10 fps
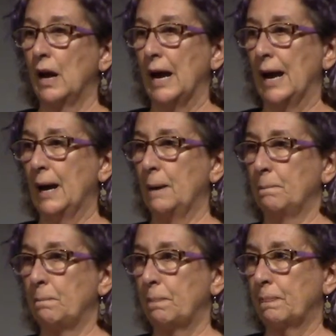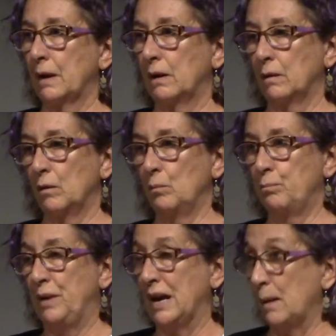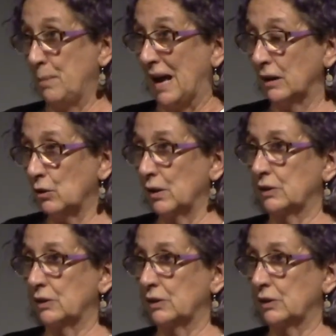Um, Pierre Pellegrin